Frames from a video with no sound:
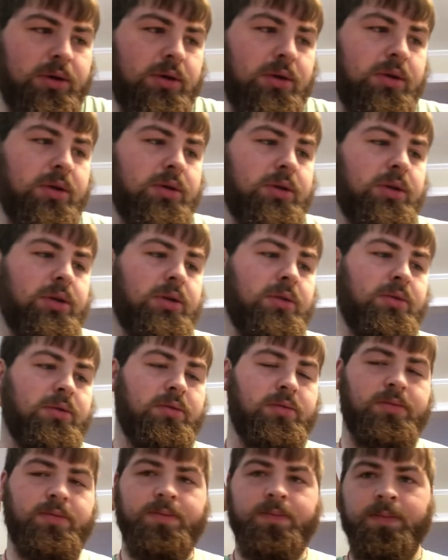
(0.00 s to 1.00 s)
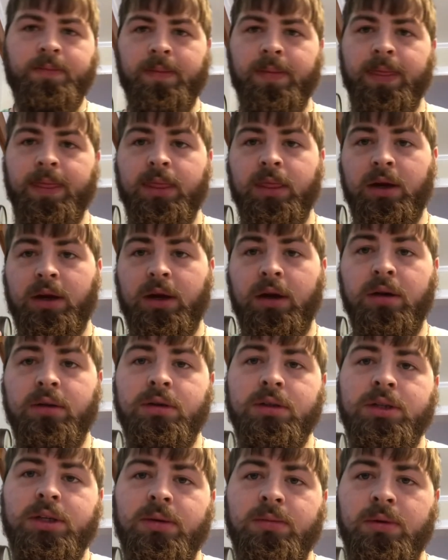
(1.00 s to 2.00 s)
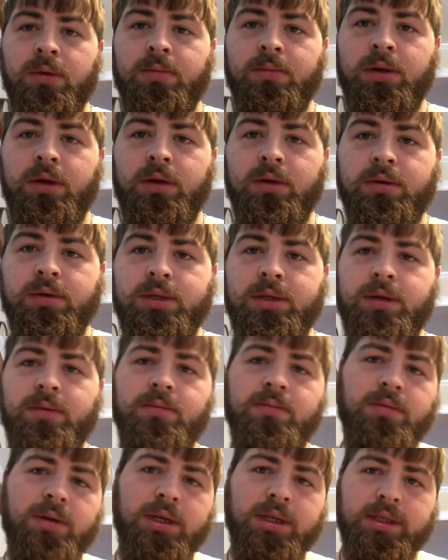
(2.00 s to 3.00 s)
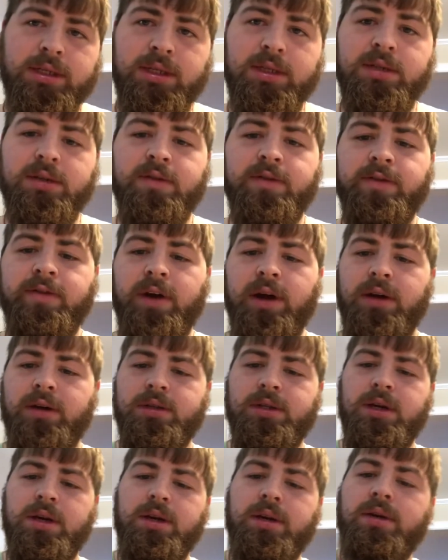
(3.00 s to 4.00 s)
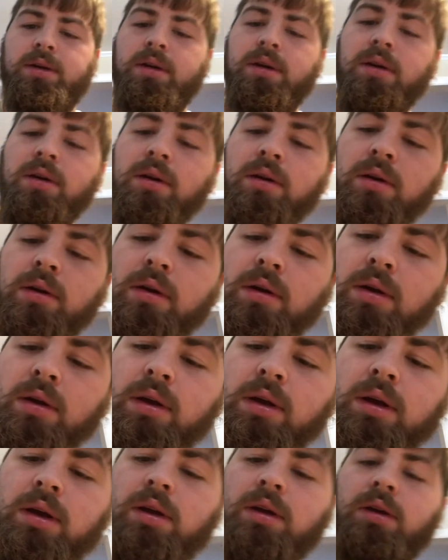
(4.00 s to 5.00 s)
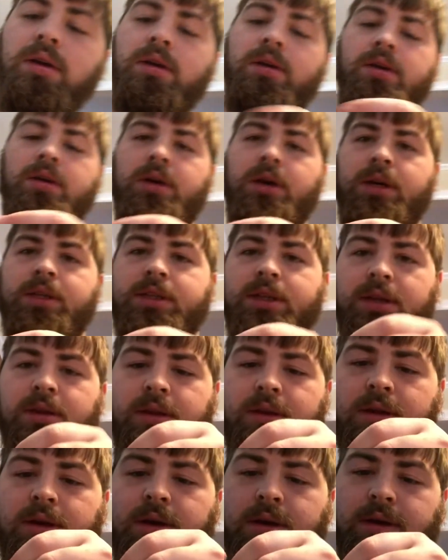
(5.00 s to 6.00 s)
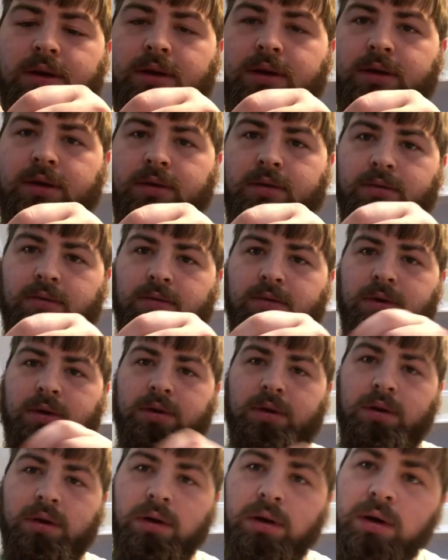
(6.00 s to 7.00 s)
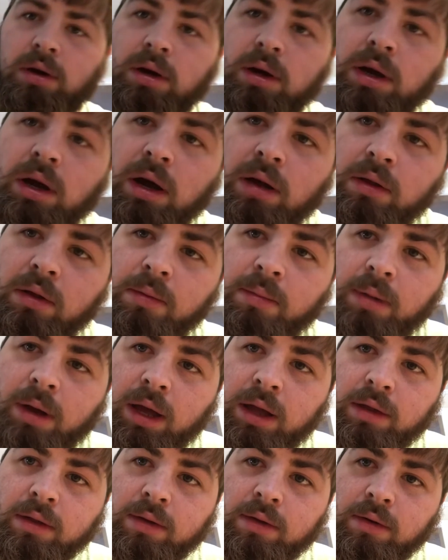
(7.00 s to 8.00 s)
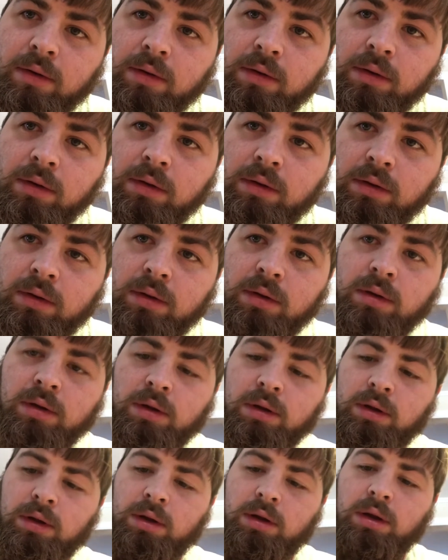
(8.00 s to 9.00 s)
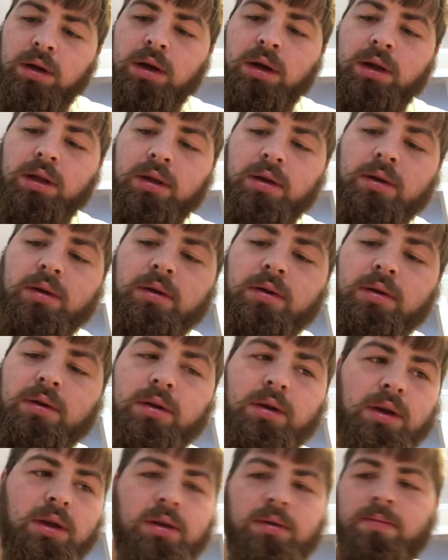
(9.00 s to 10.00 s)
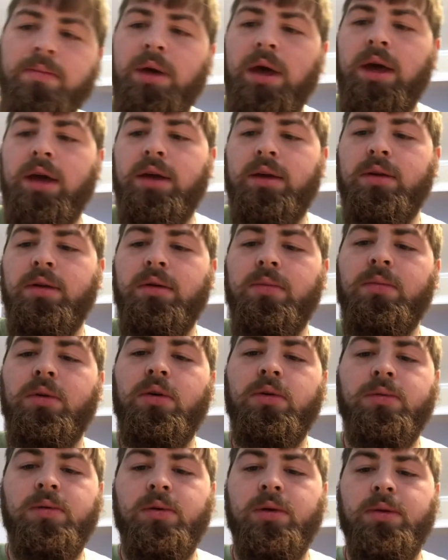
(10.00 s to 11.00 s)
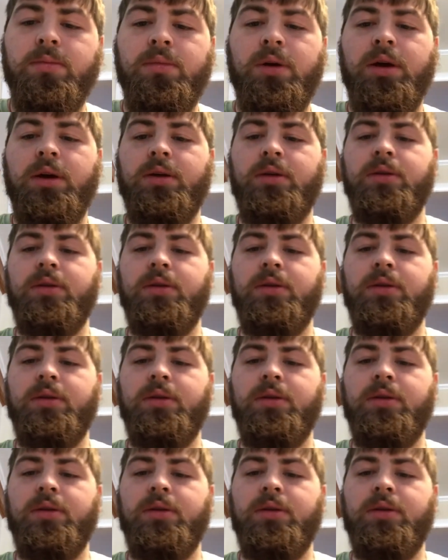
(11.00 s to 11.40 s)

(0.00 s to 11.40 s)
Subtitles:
So the colors I'm going to be using, because this is Fire Tiger, I did this with color pencil and a pen, a ballpoint pen,